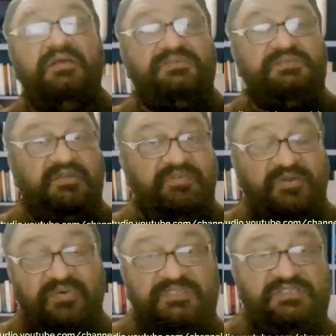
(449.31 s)
survey
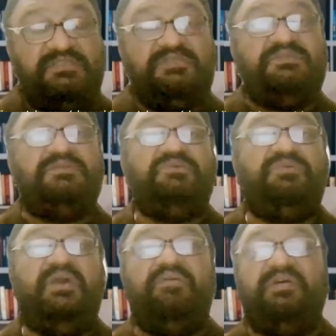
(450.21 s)
questions,
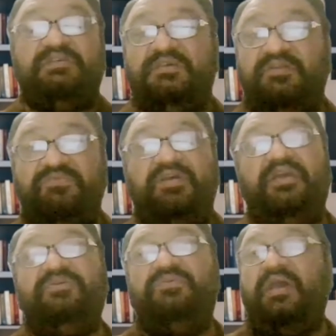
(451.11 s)
you have a
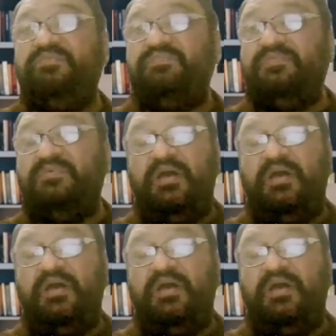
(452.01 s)
survey, you have,